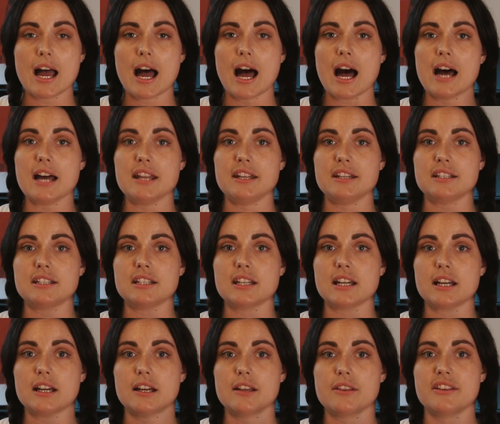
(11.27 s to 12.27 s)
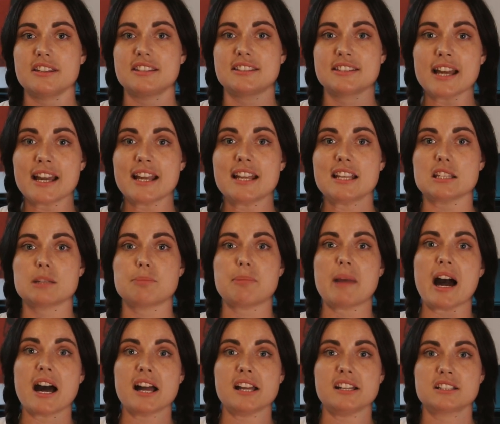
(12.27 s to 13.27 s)
and the science
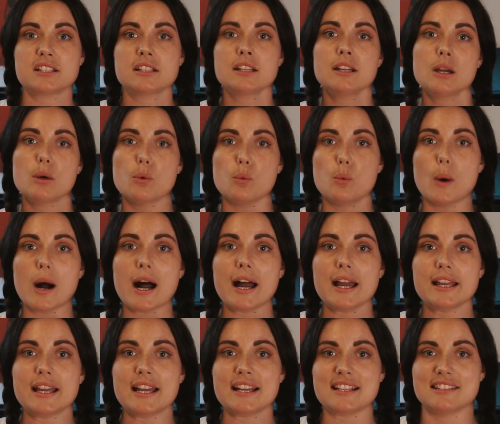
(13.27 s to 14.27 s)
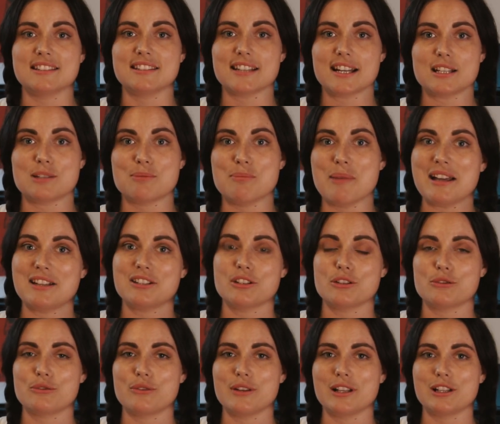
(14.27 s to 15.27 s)
behind why exercise makes
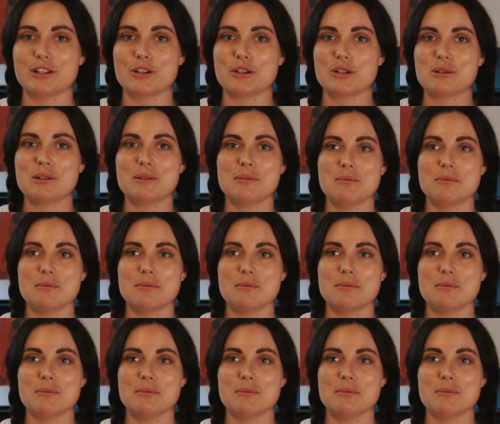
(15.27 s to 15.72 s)
us feel good,